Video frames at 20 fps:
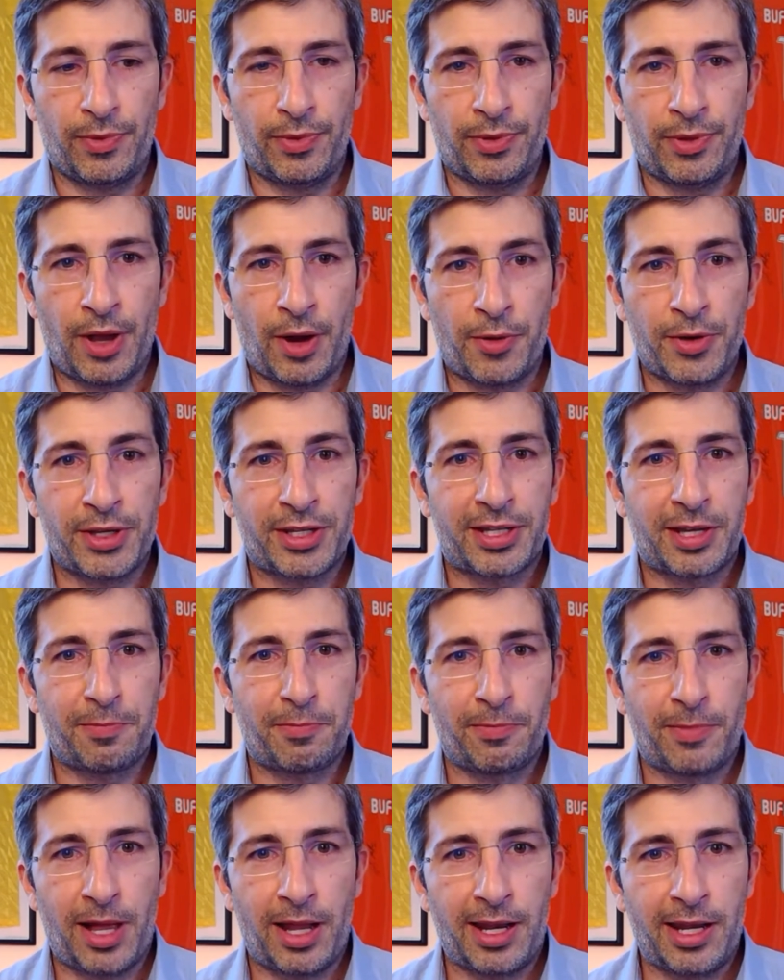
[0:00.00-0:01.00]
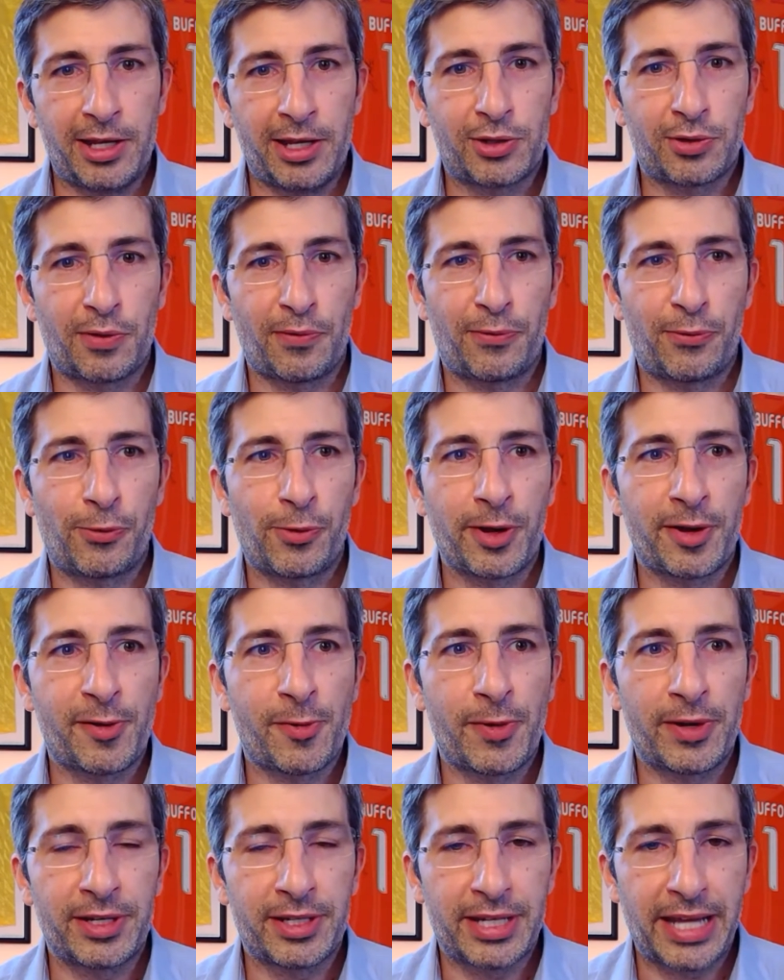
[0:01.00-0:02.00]
there is a list of
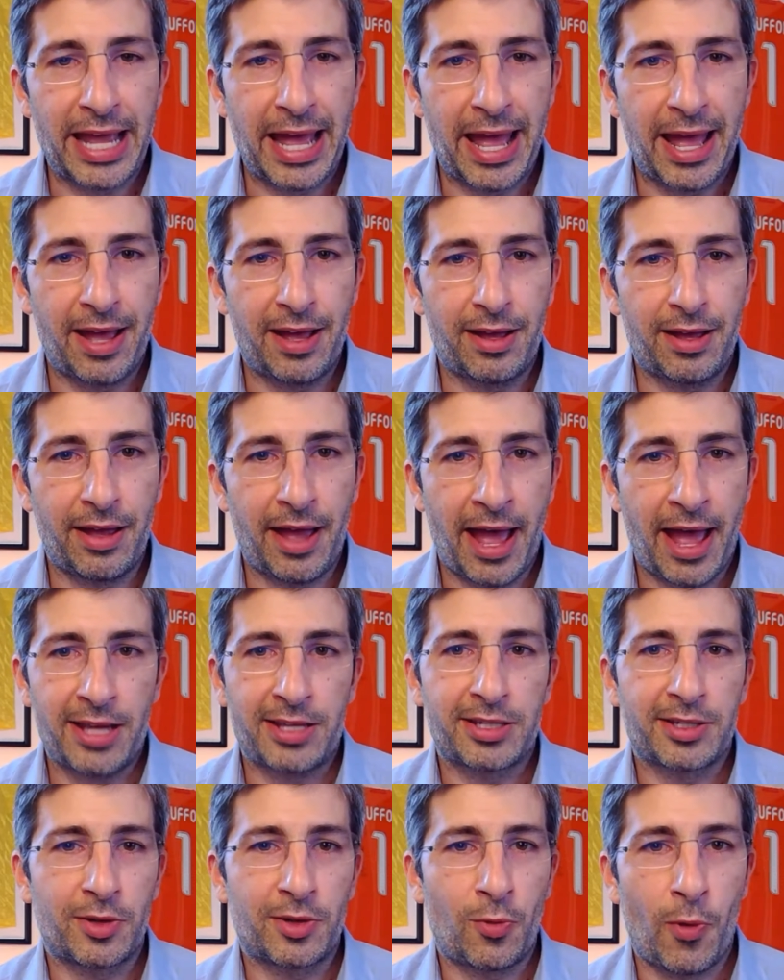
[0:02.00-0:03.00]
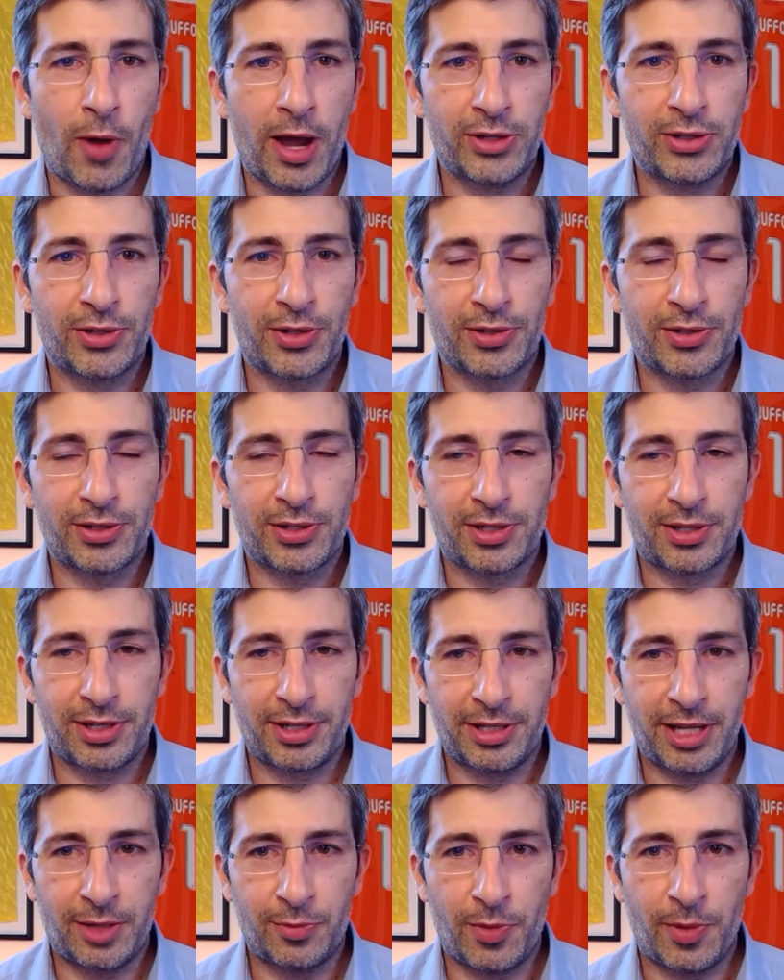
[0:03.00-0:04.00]
frequent asked questions
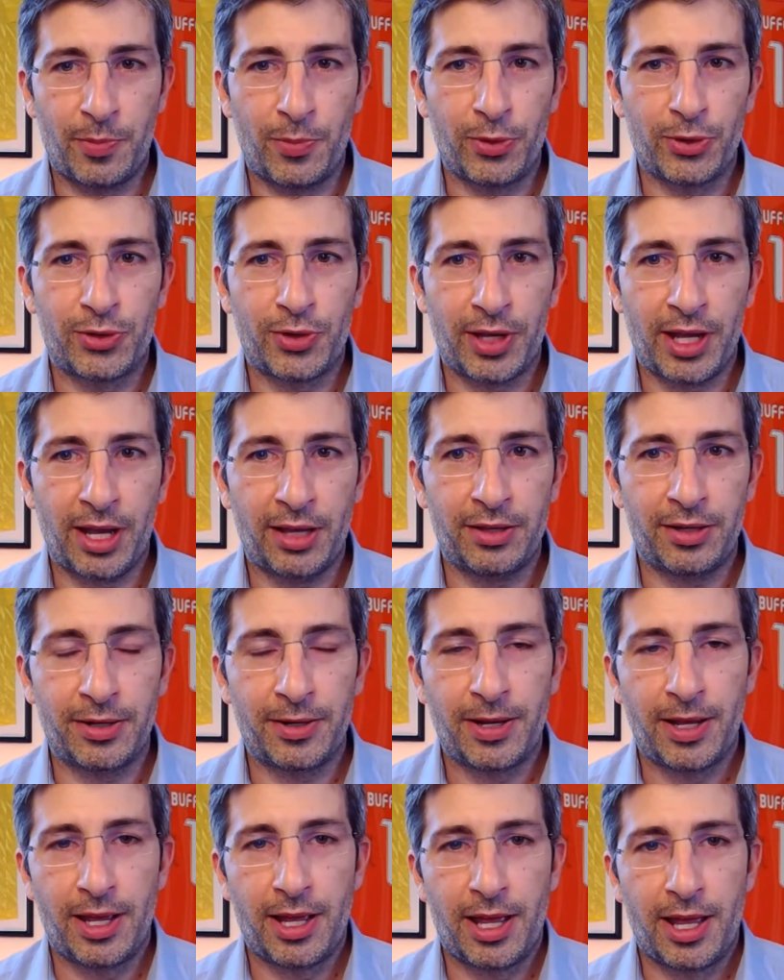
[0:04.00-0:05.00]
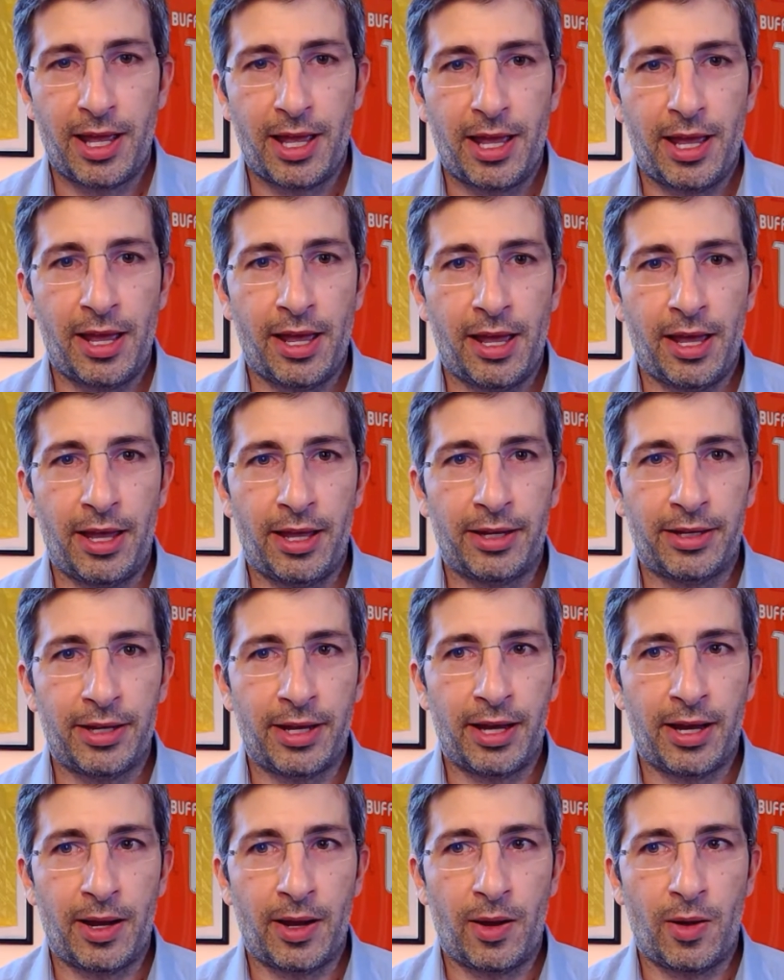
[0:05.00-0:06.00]
that we put together, and
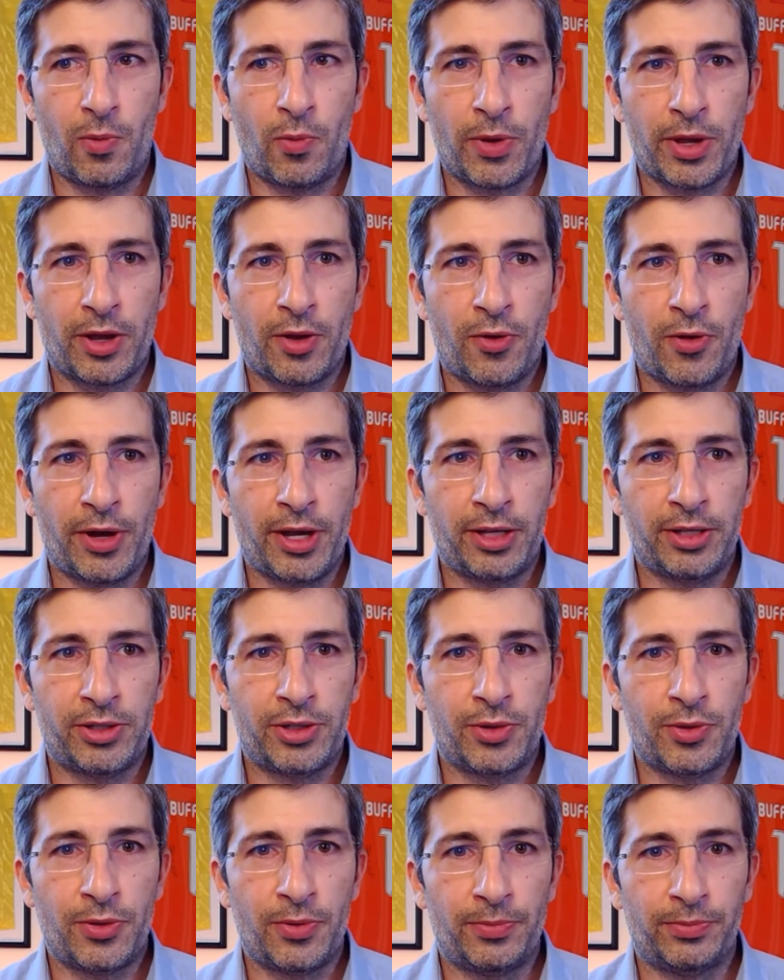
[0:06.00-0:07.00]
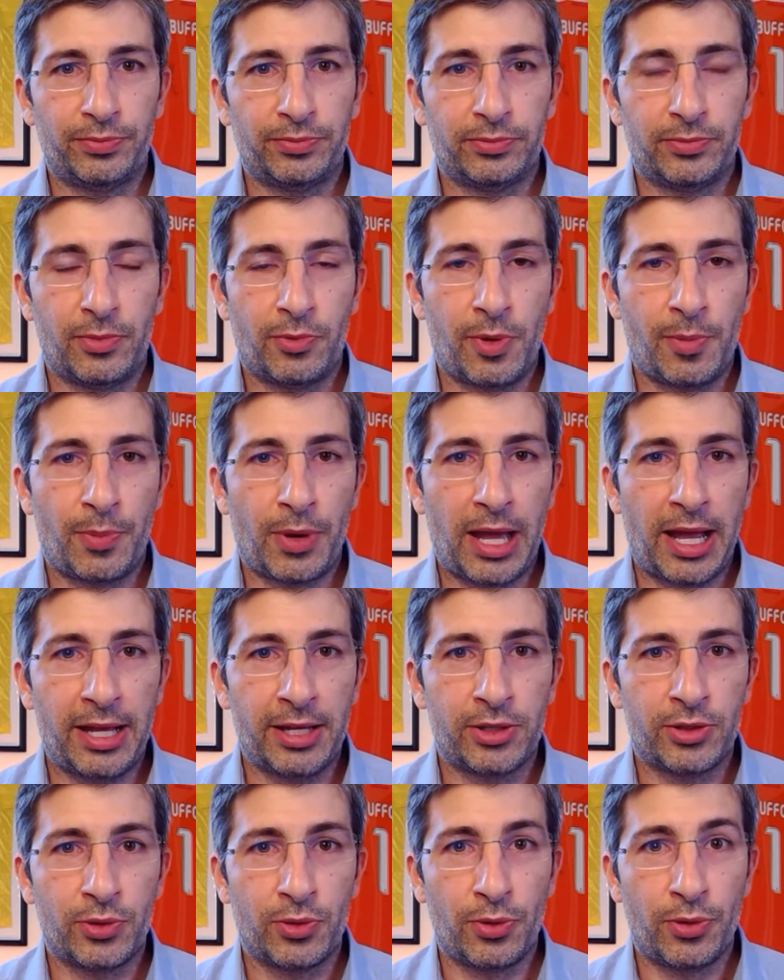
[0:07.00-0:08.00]
we're going to reply
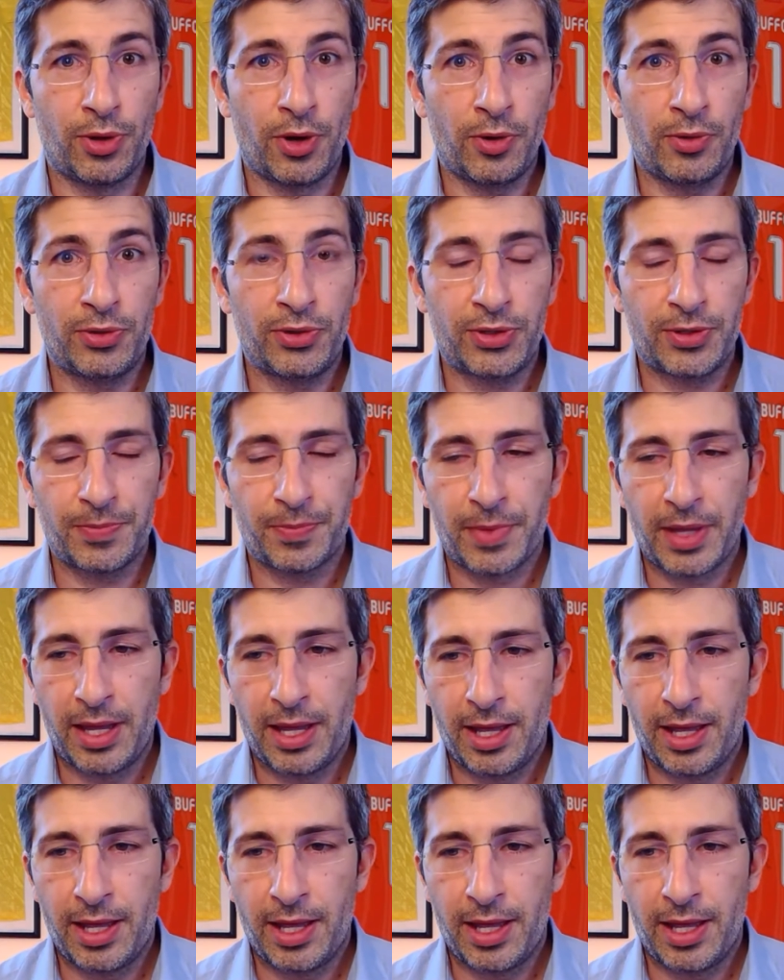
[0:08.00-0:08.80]
to those.